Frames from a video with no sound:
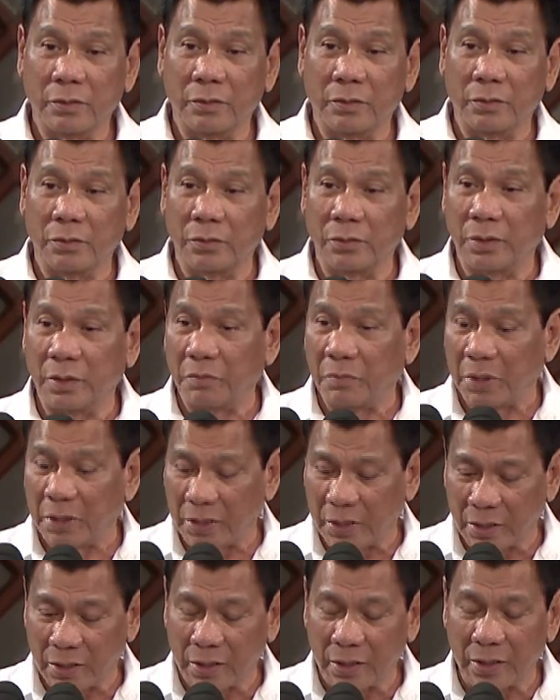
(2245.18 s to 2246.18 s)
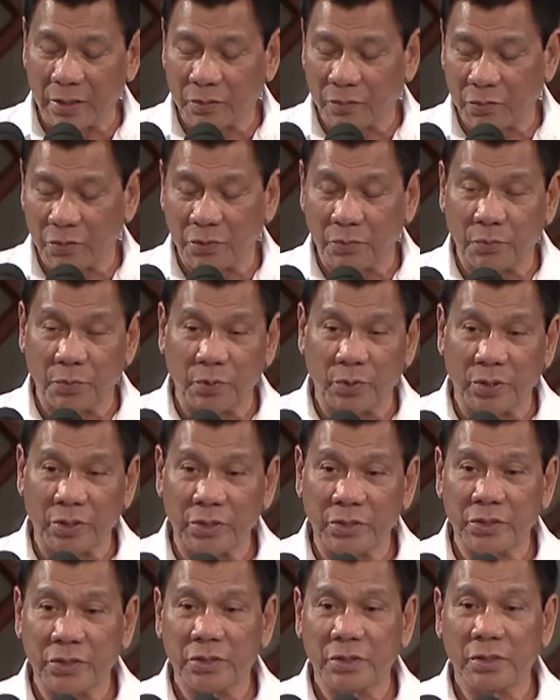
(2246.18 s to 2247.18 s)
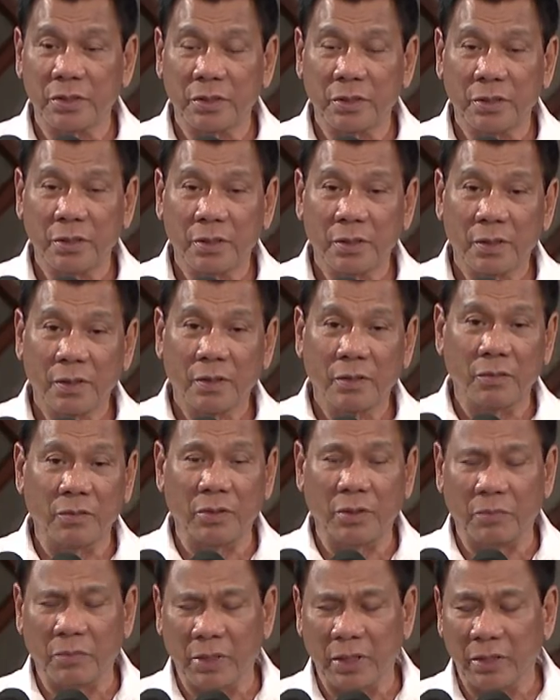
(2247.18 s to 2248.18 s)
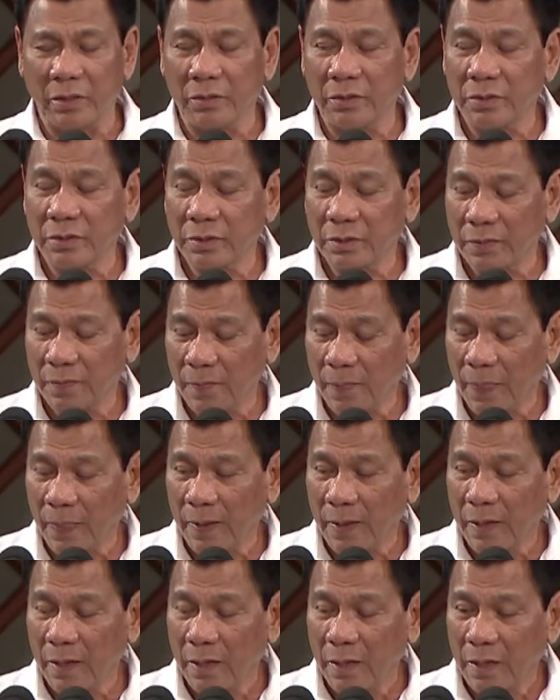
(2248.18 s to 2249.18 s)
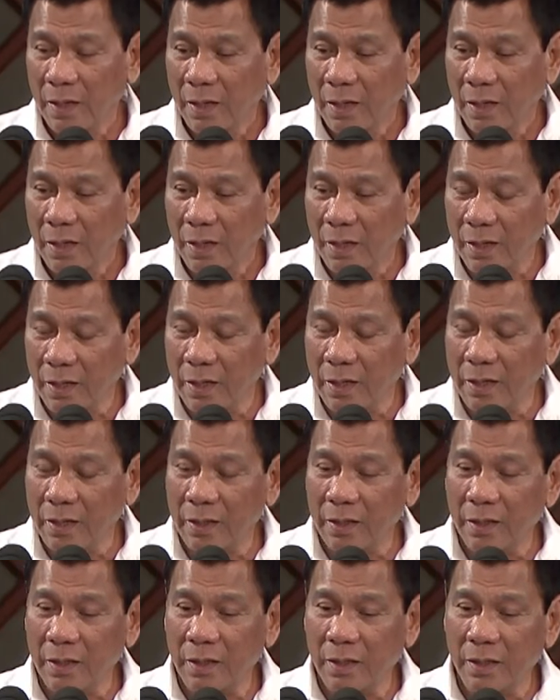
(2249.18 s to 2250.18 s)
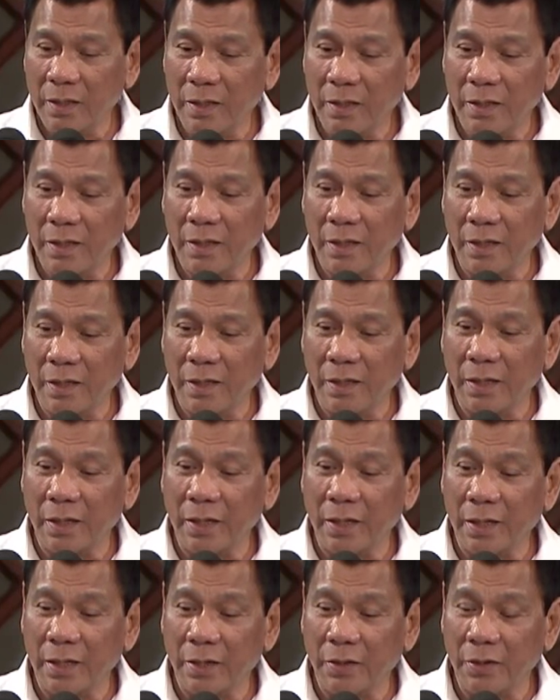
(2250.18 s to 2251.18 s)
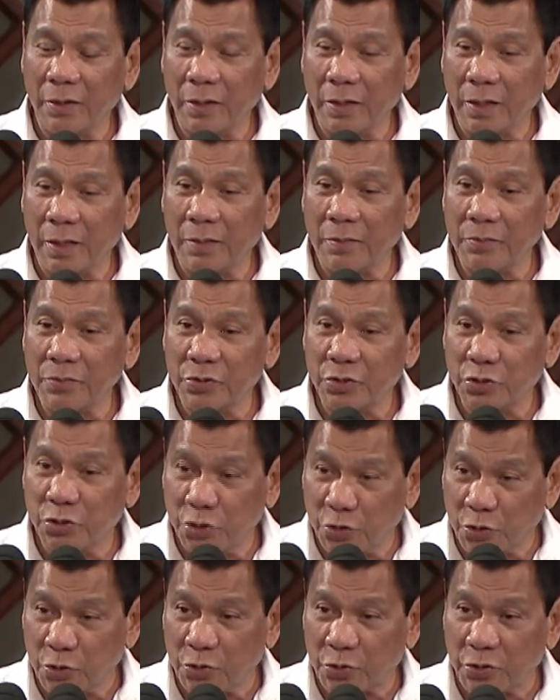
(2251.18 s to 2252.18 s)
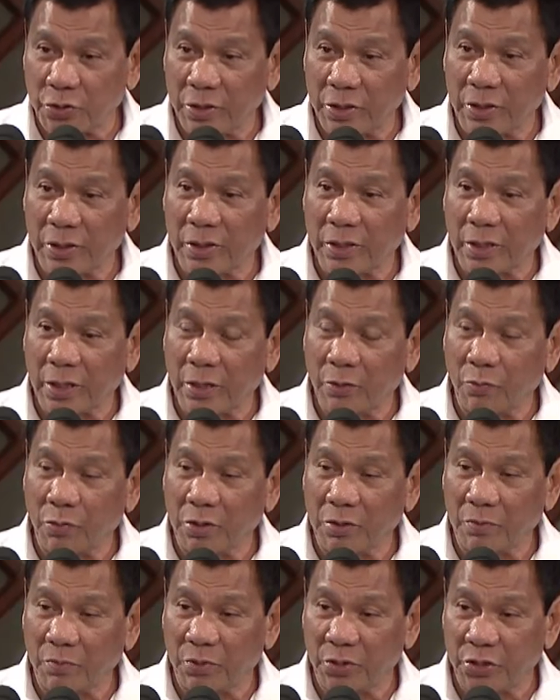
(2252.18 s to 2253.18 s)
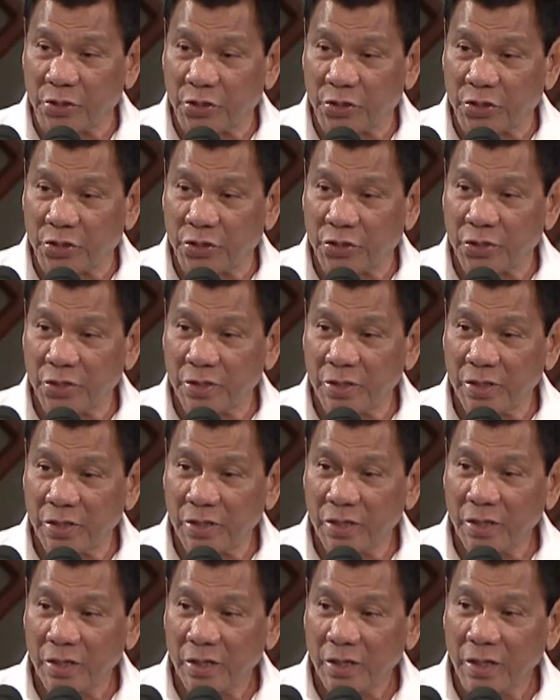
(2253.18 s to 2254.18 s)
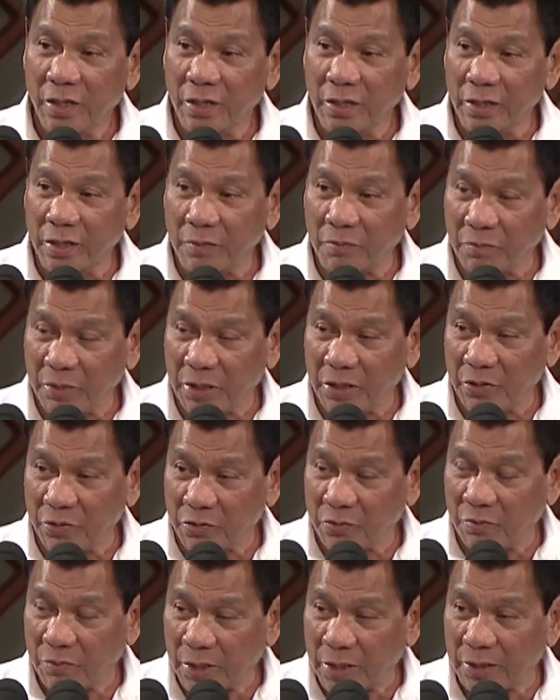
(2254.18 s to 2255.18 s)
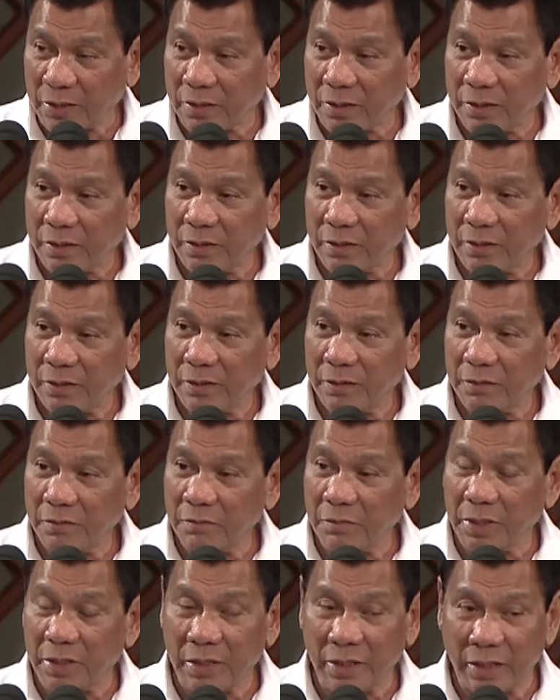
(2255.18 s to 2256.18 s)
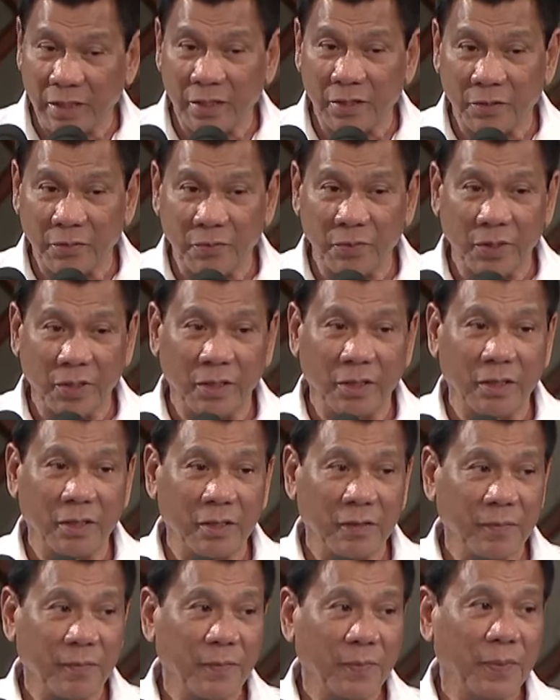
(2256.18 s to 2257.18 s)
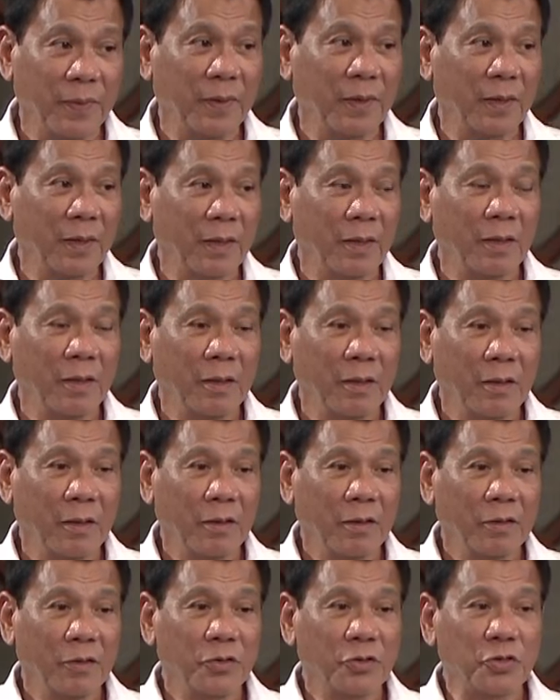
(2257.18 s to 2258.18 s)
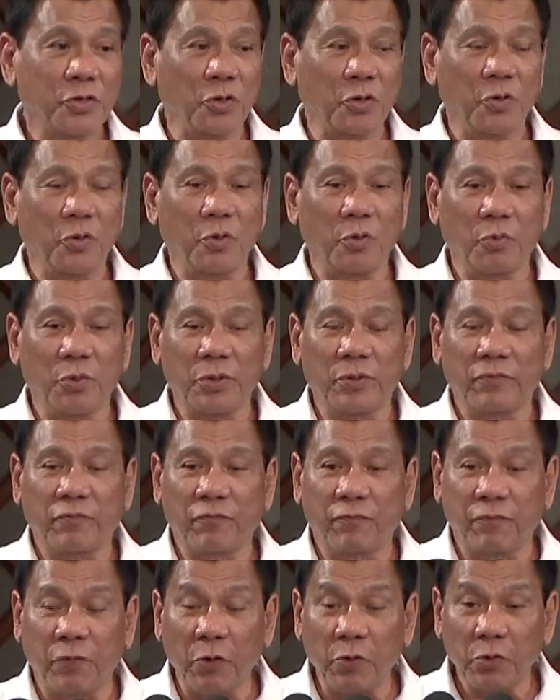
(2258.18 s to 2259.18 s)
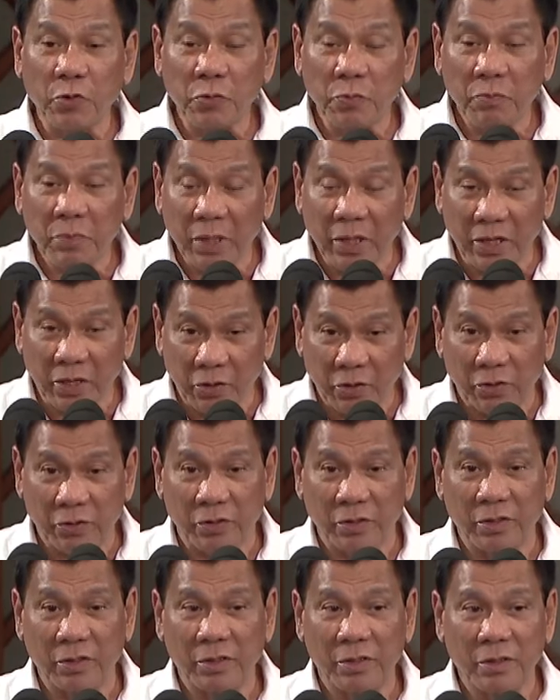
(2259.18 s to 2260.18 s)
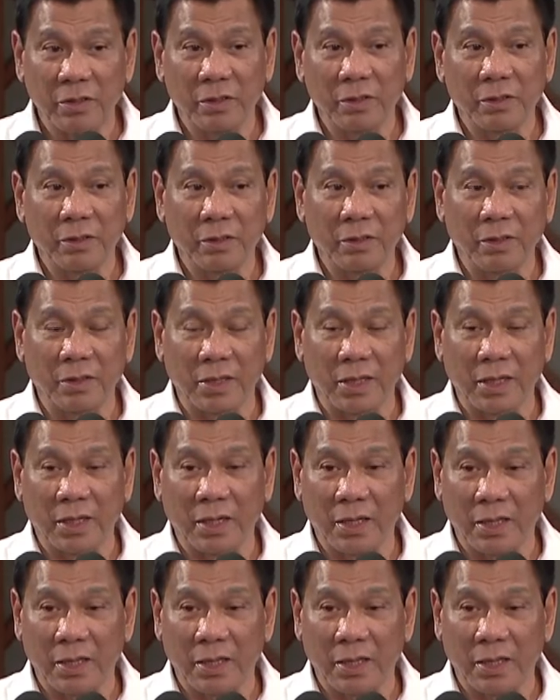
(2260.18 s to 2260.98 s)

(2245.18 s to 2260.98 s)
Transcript: to the barangay, to the police, to the mayors. And I am sure that I will breach the million mark by the end of the year. So with 4 million drug